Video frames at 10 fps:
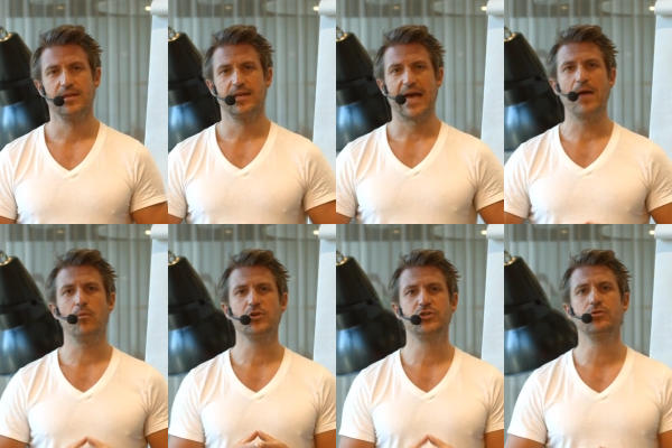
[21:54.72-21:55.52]
I
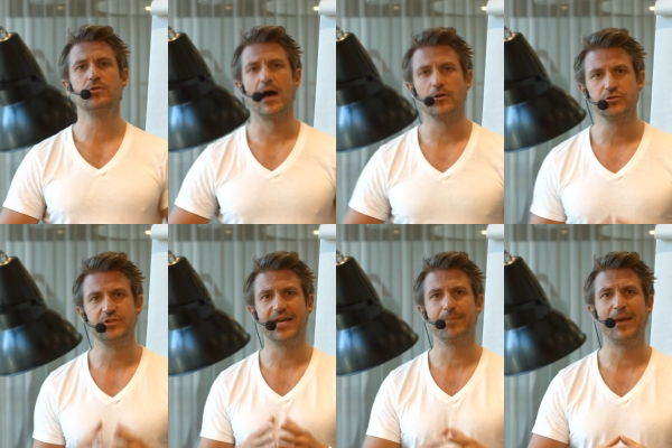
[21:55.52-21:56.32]
want you now to
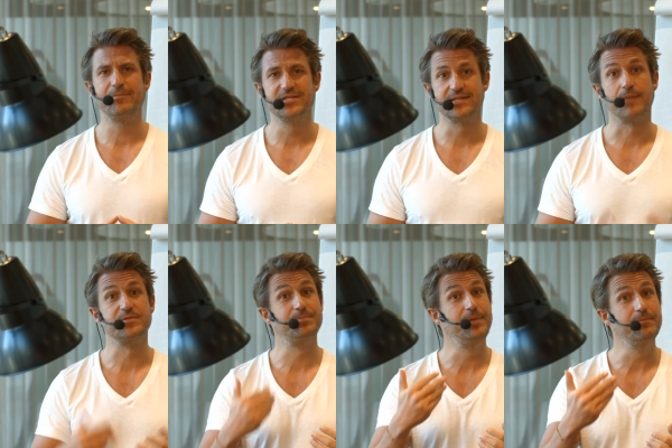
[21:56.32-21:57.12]
take baby steps.
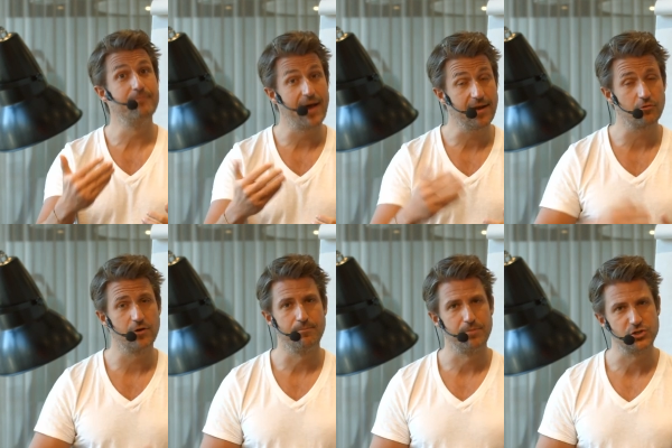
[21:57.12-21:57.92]
Be
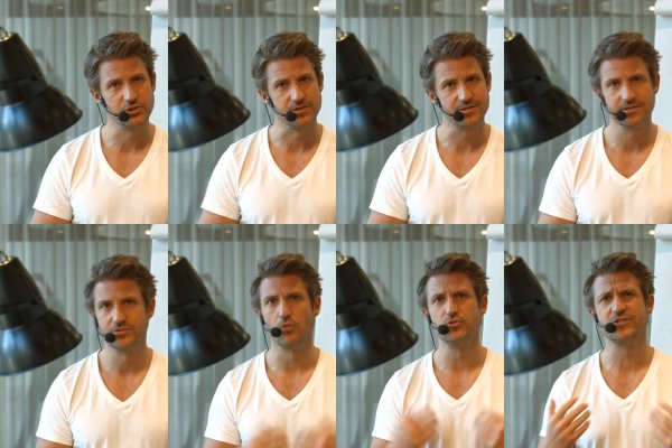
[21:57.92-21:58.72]
micro-ambitious.
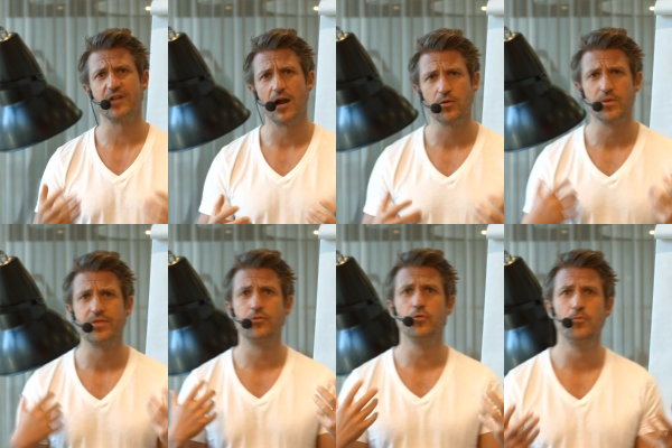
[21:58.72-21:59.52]
Don't start with
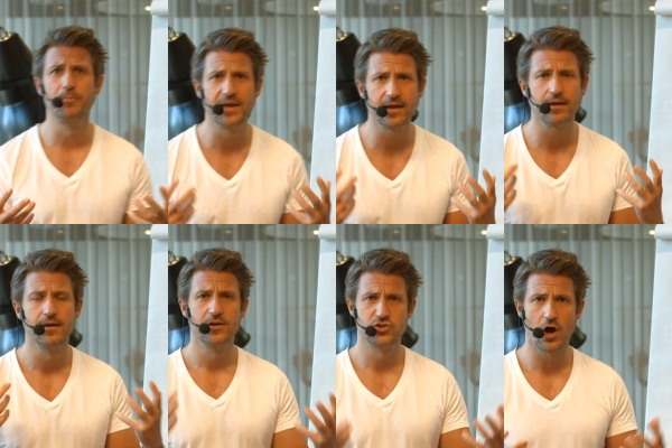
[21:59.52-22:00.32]
too big
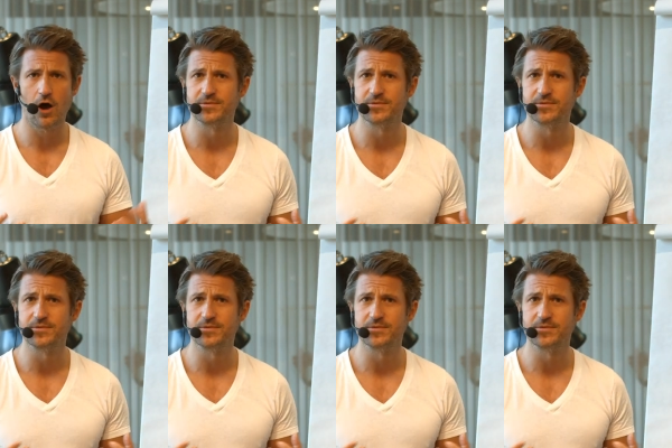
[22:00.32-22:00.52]
jobs,